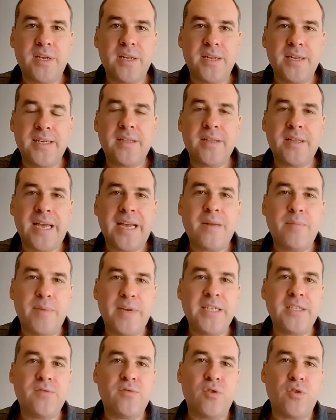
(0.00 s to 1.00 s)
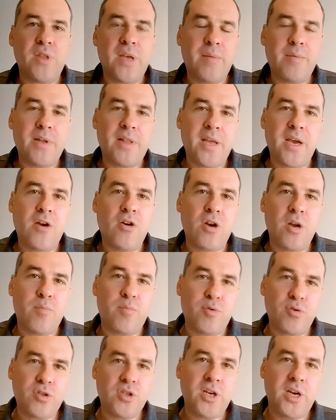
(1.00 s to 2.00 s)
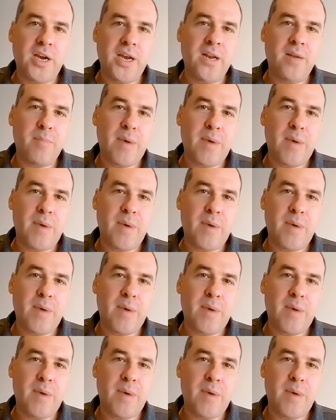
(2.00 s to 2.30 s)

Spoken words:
that means for them that they're going to push the red